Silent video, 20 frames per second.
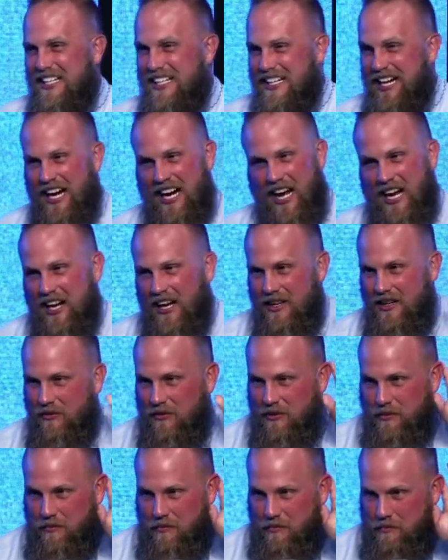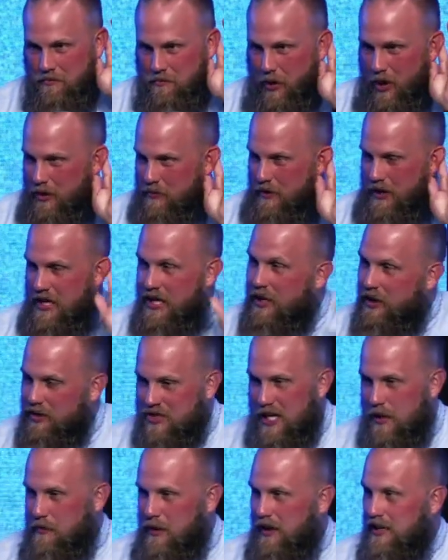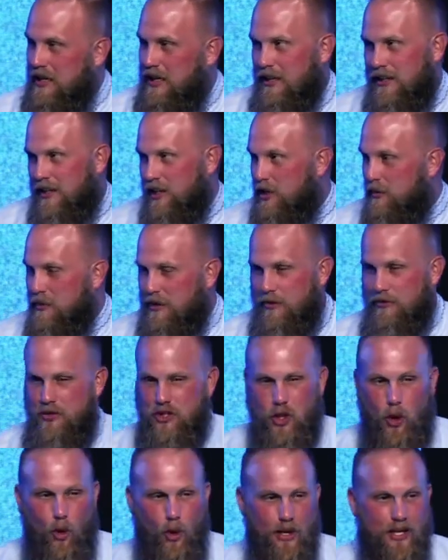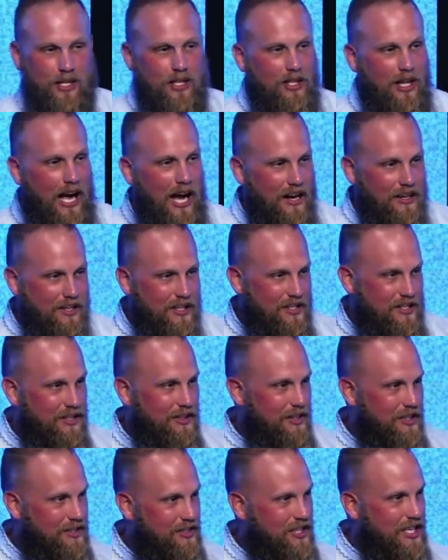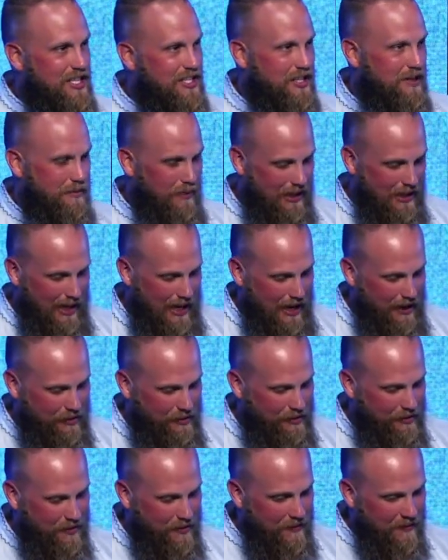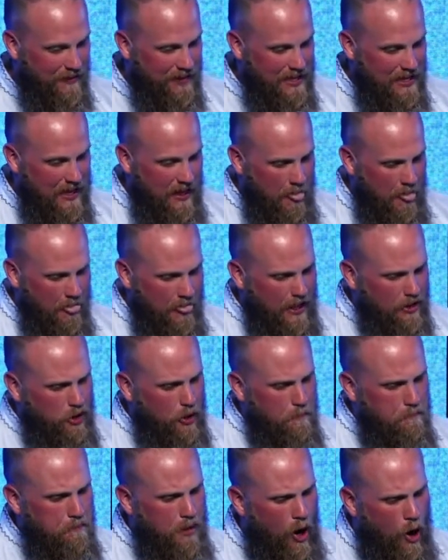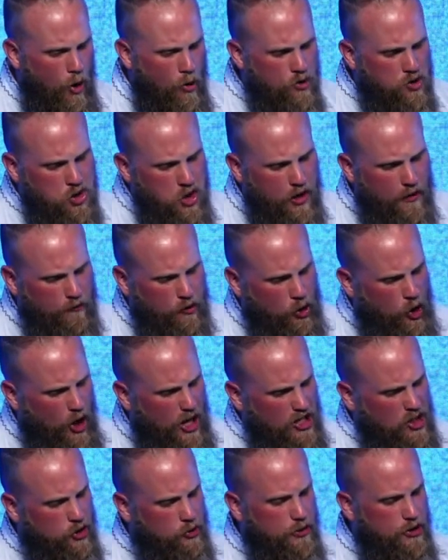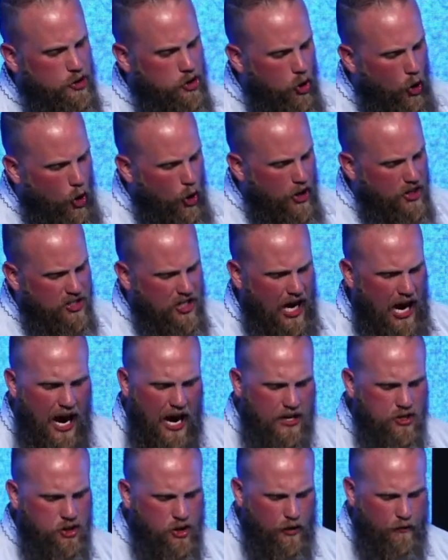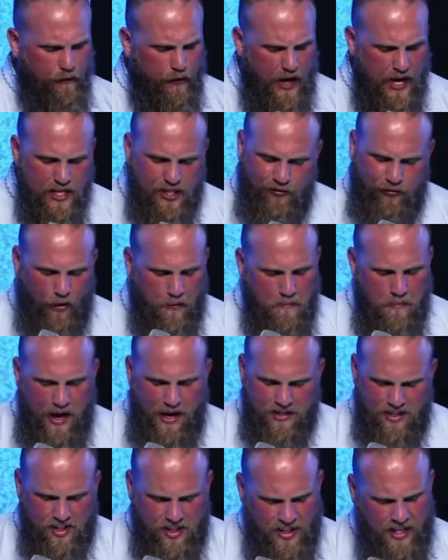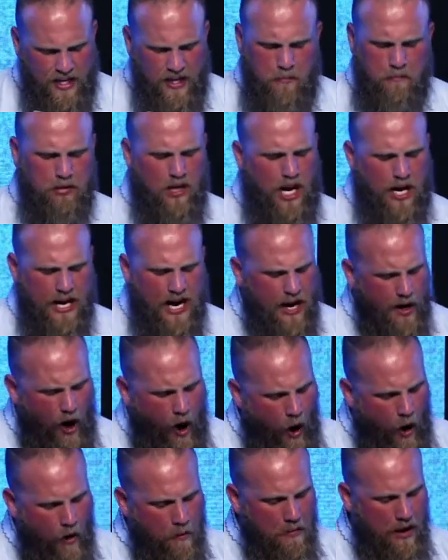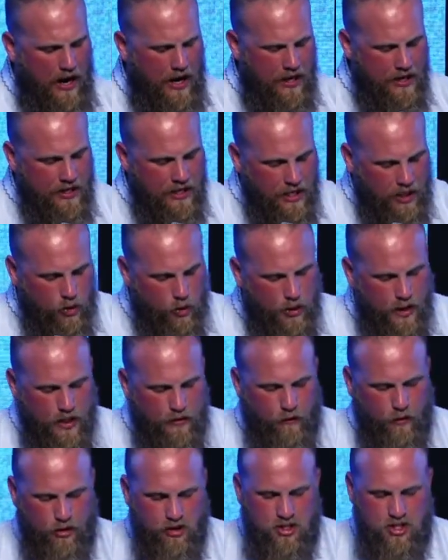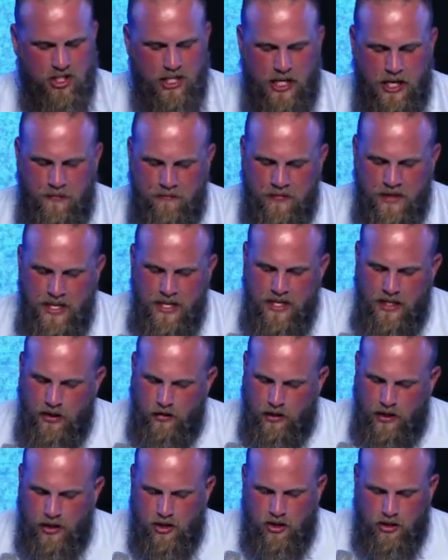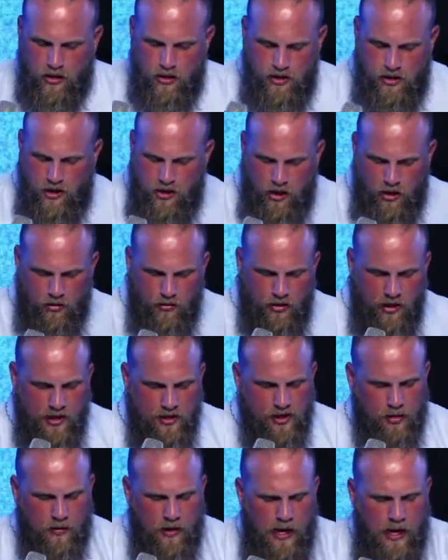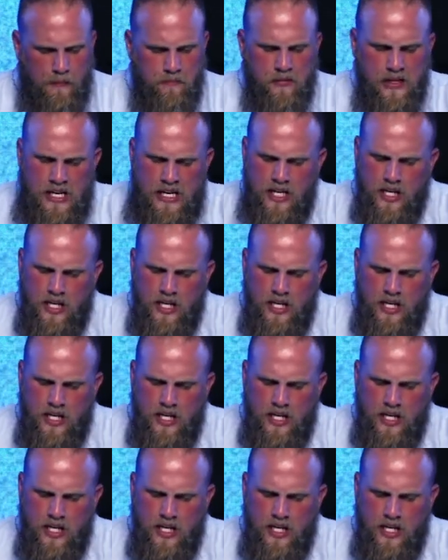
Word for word: God, I, don't perk my ears up. I need a little bit of joy and gladness in this season of my life. Let the bones you have crushed rejoice. Hide your face from my sin and blot out all my iniquity. Verse 10, he really starts to turn things around.